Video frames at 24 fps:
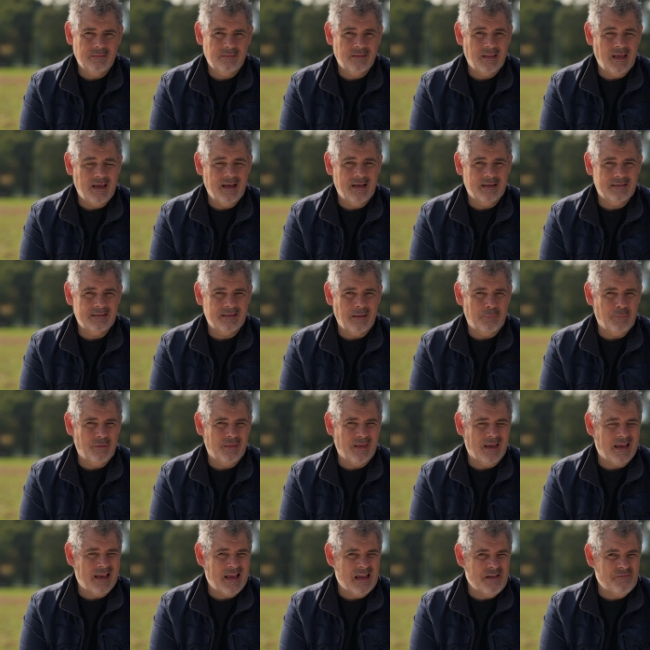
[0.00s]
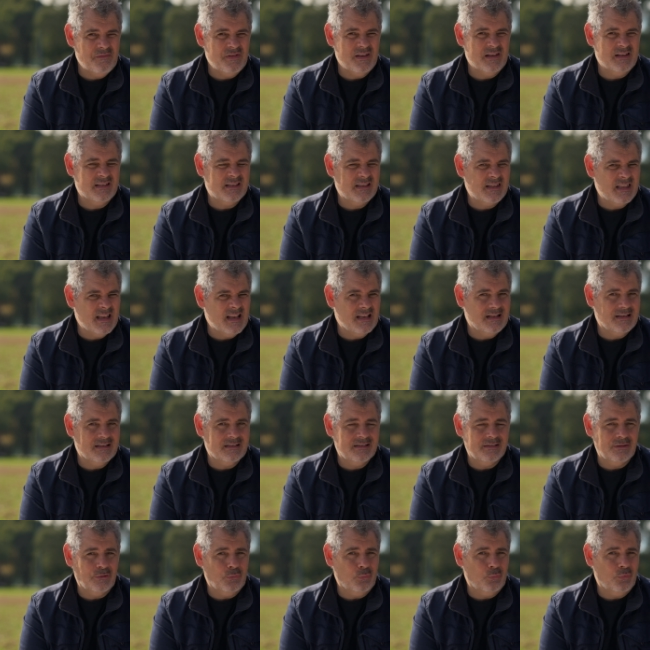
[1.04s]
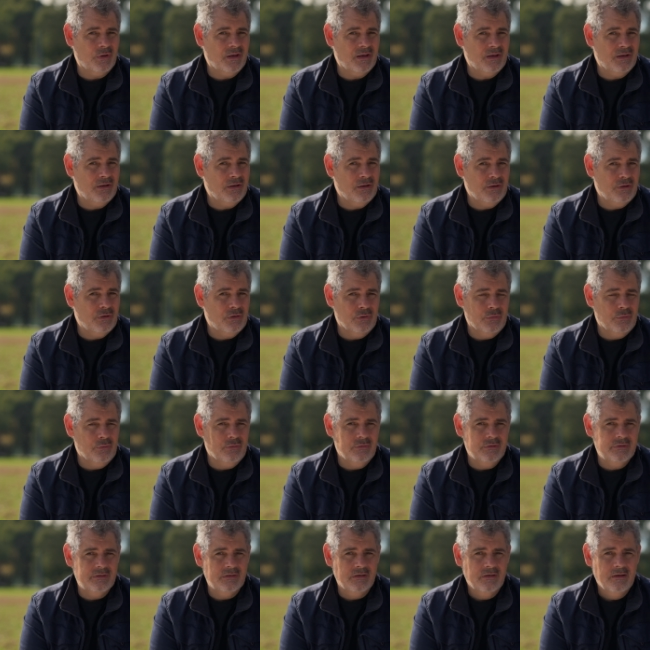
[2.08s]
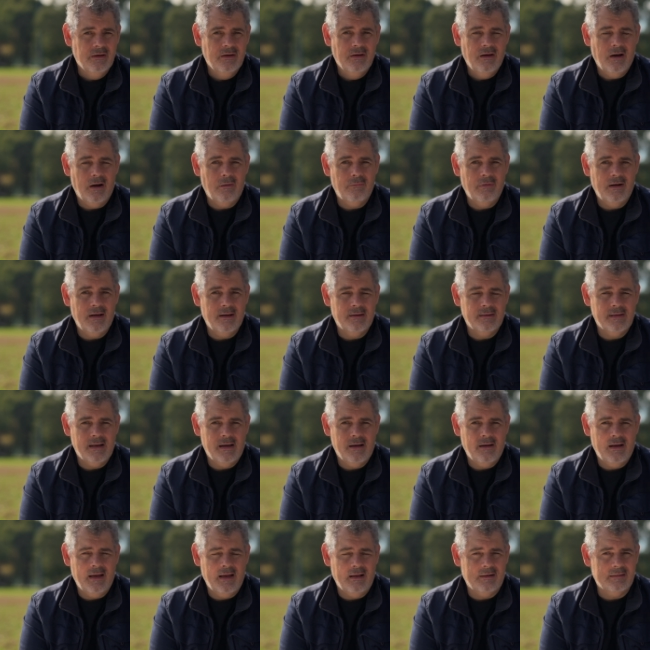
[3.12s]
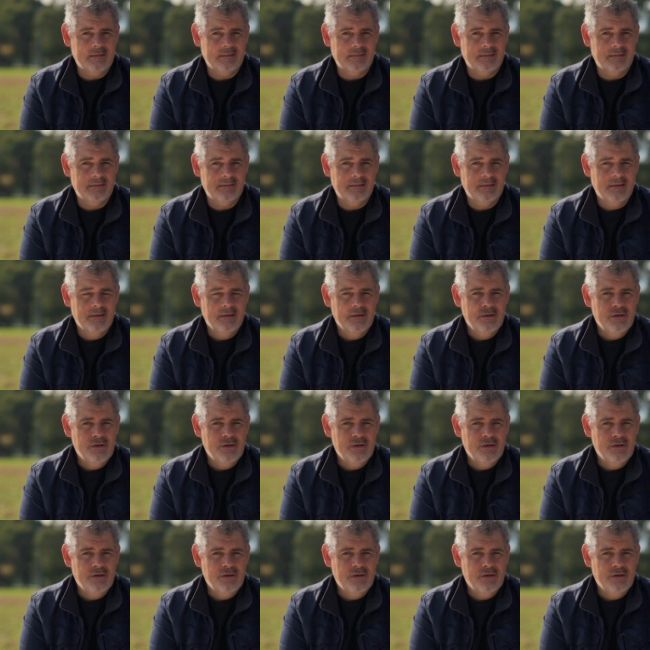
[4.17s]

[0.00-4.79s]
they are some of the heaviest things that we use around our houses.